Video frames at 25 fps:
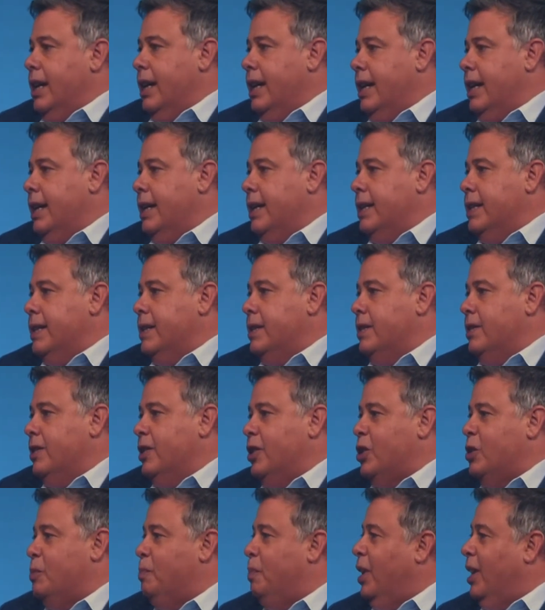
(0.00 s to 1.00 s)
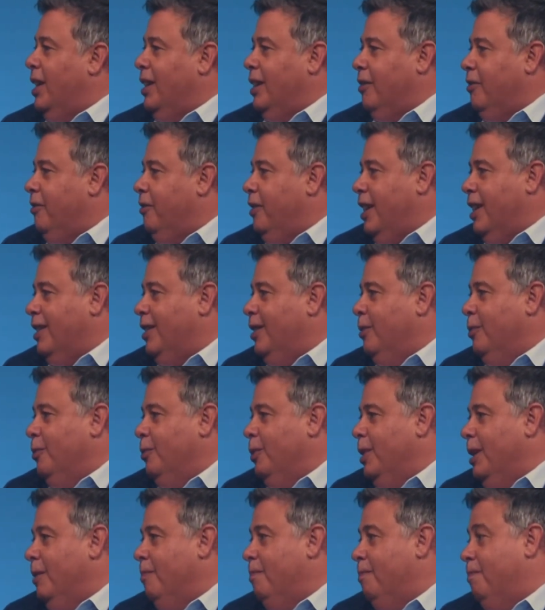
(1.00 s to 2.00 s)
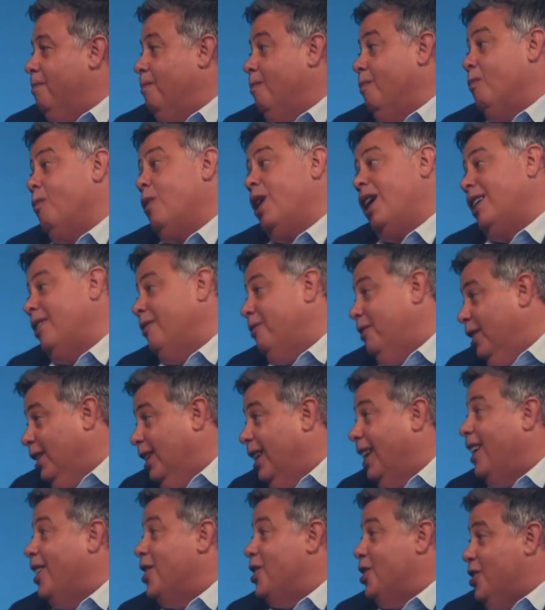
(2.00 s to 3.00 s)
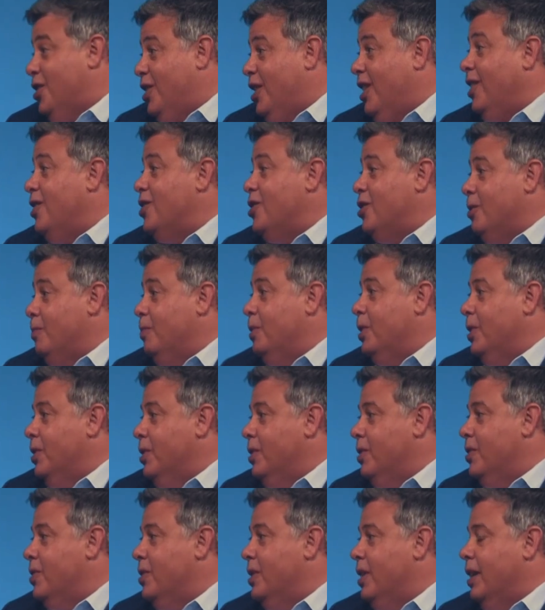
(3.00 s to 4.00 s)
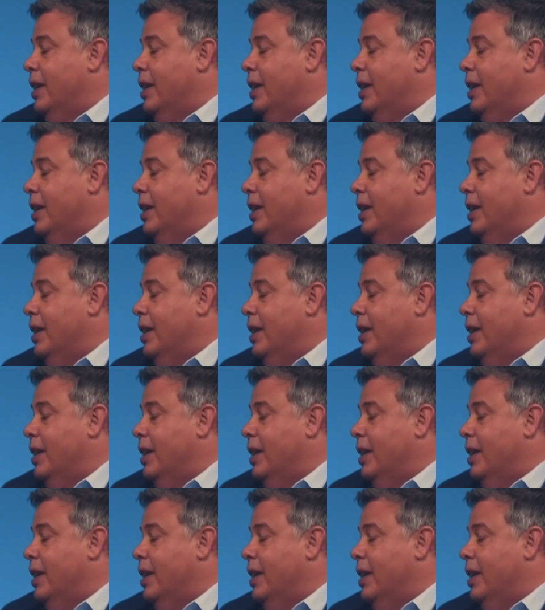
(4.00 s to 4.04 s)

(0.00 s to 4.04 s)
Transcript: And despite the fact that we're one of your largest customers,